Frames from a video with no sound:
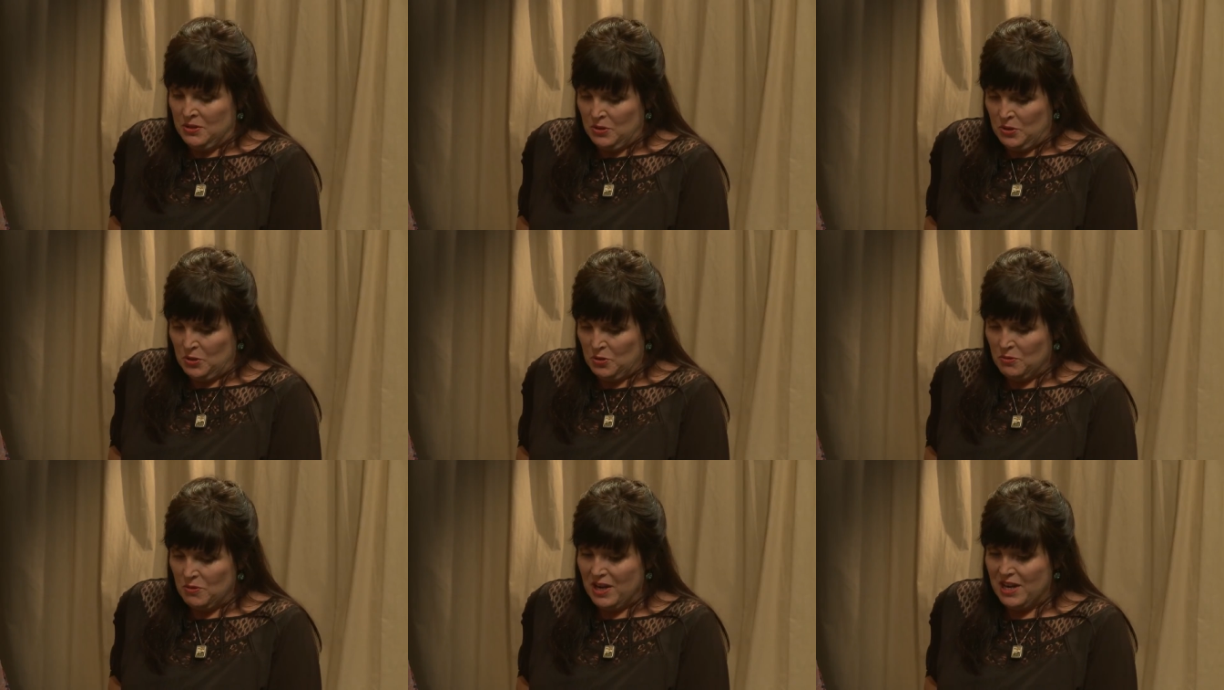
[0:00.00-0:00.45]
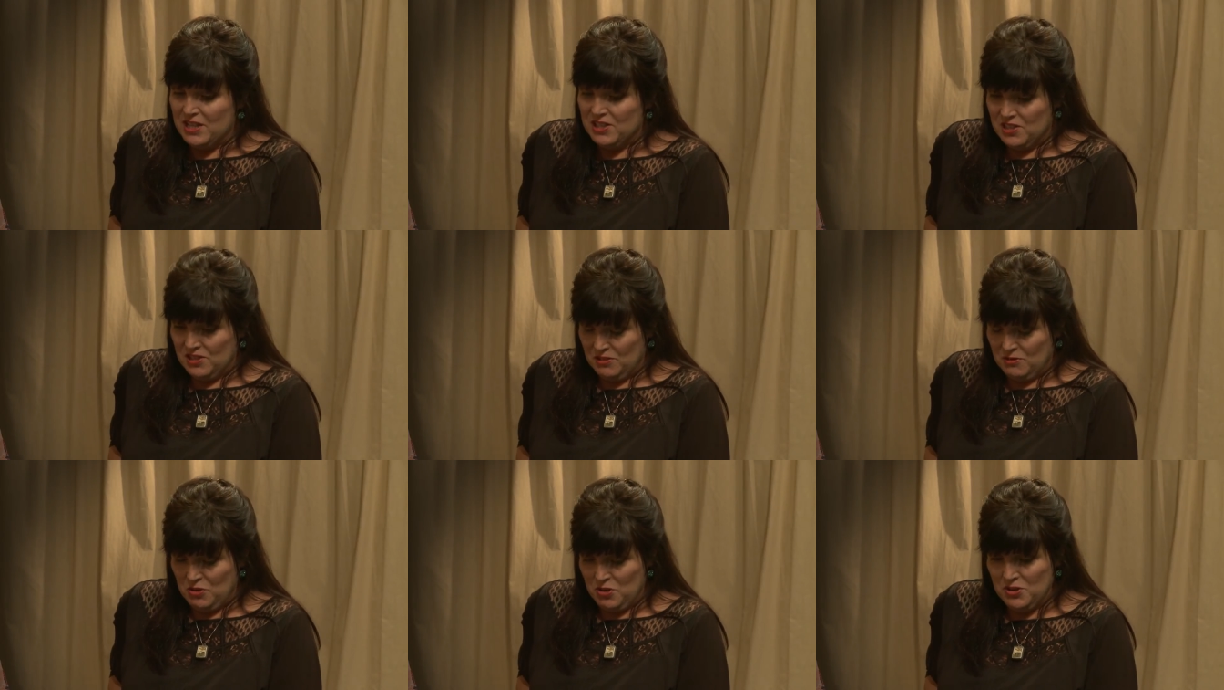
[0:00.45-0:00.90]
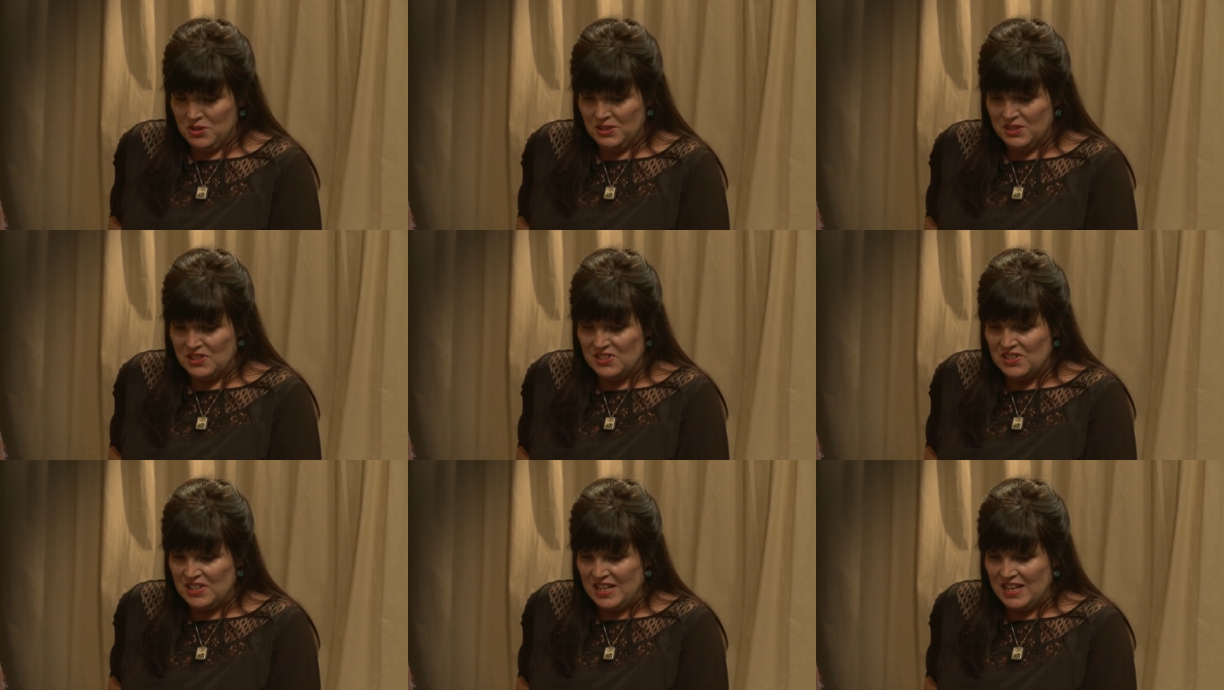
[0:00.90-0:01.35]
who I'm
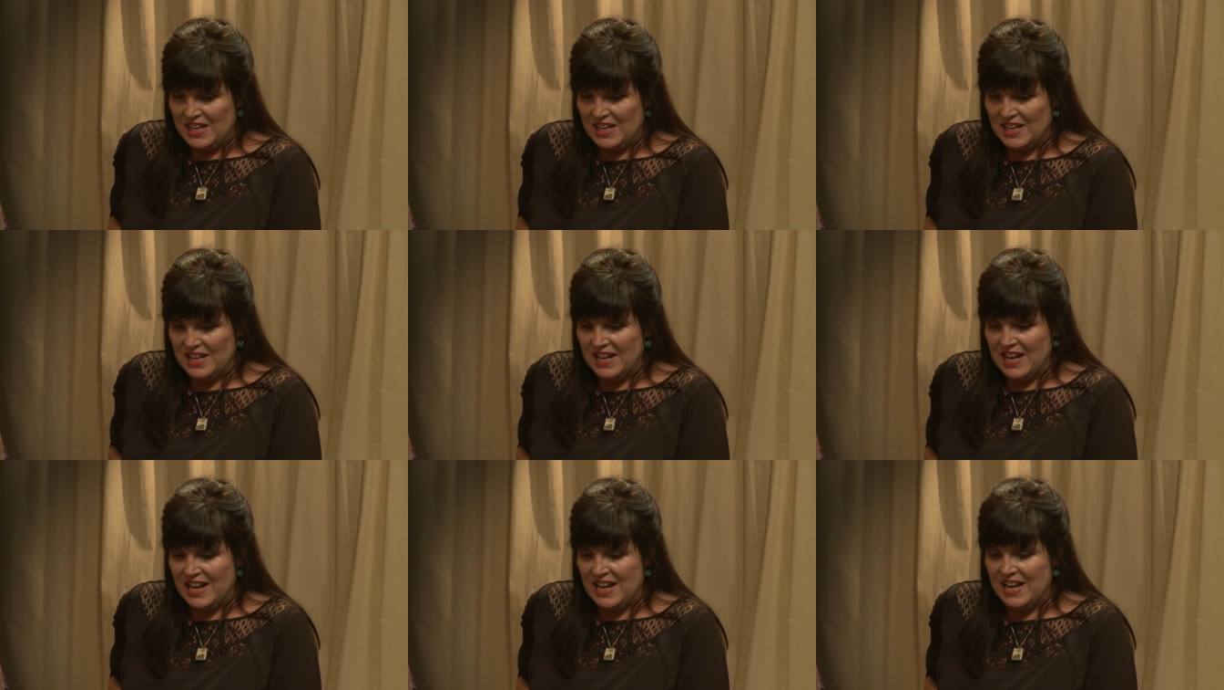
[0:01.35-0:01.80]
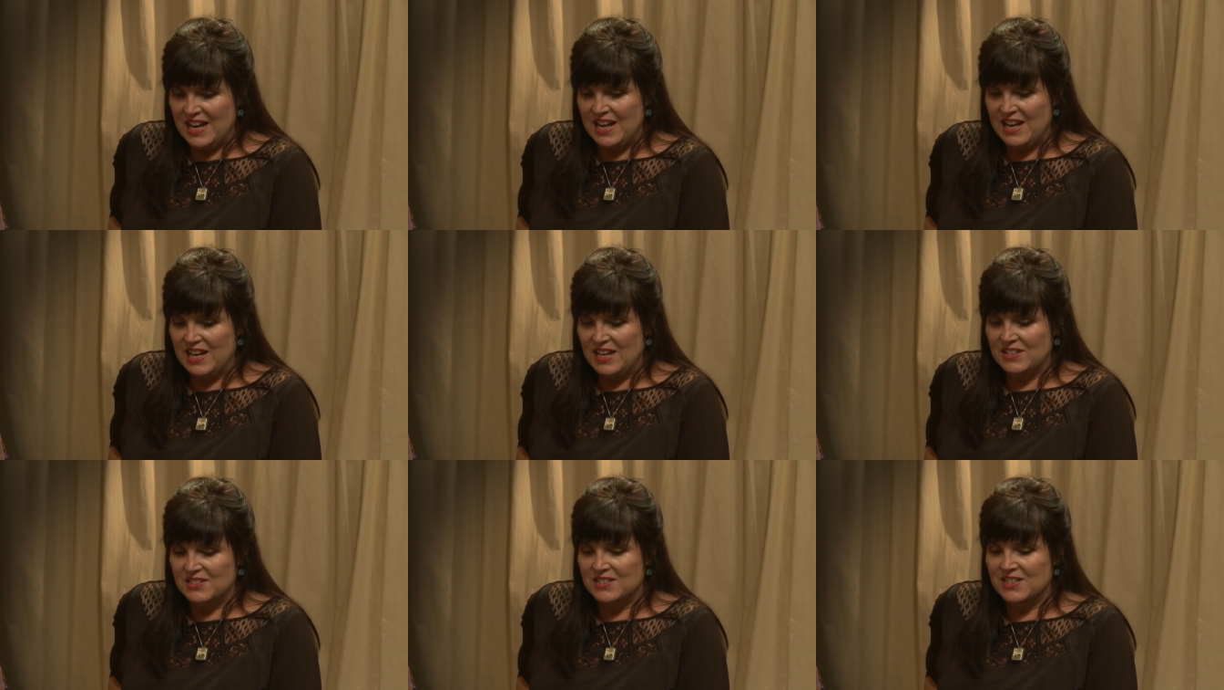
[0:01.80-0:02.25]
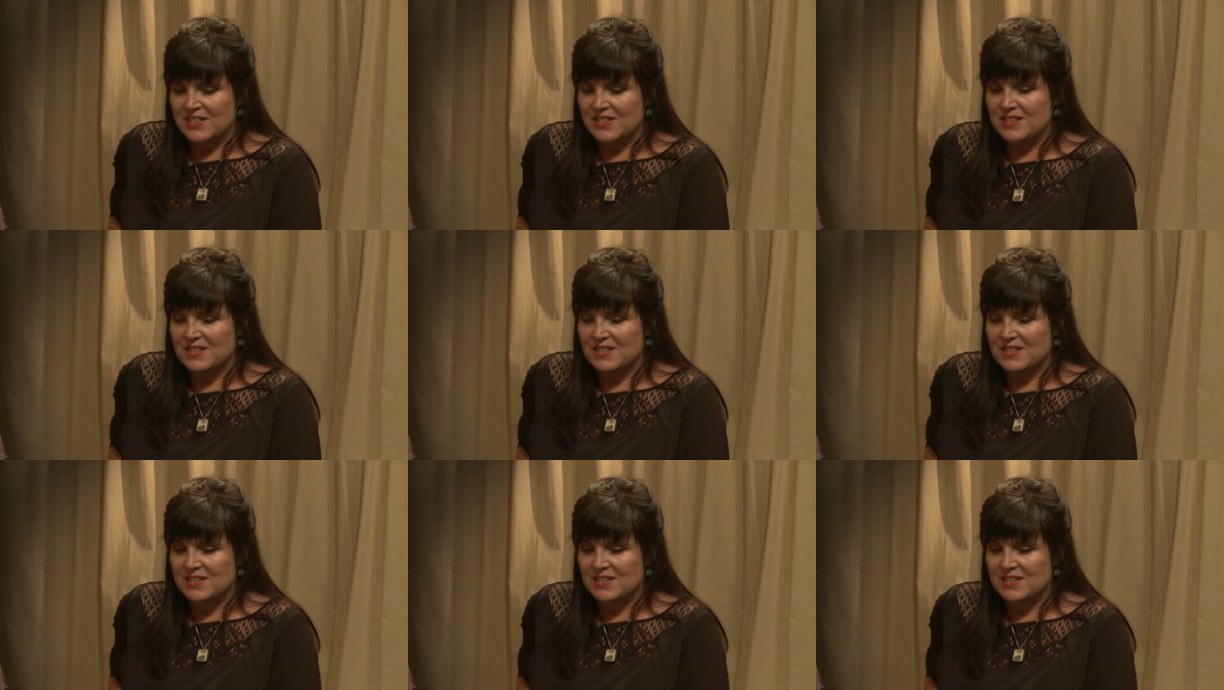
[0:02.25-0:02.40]
currently seeing, and